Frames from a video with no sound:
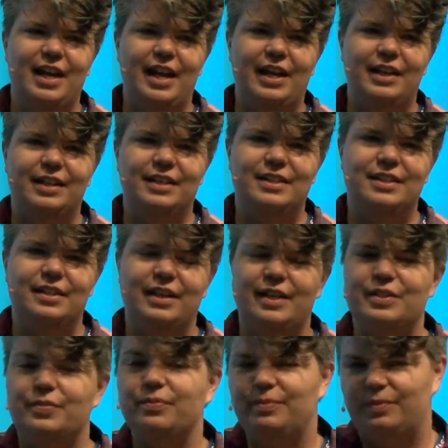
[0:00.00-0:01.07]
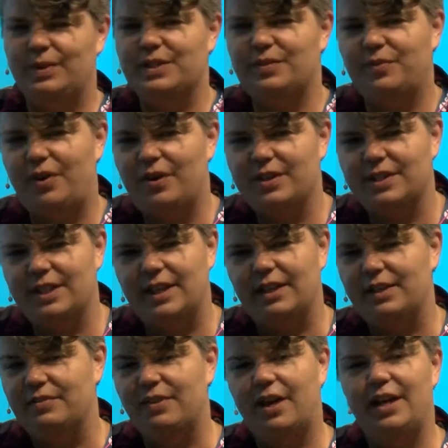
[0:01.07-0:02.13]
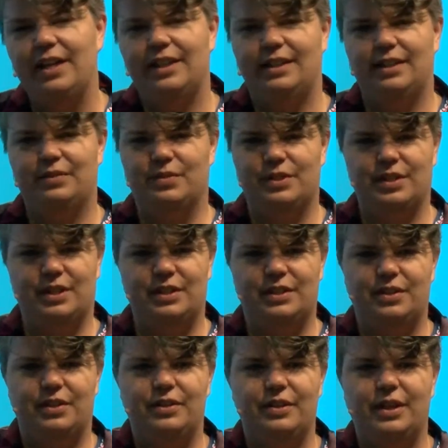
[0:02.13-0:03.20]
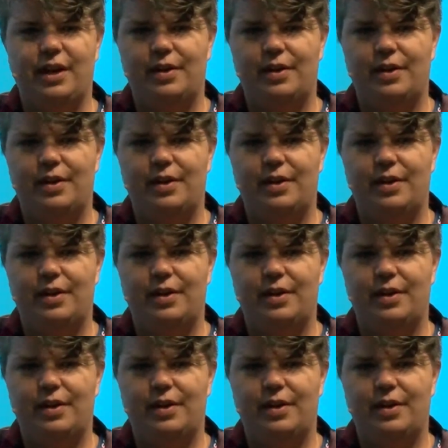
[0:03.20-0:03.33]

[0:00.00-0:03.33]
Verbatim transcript: And as far as like Leviathan was concerned,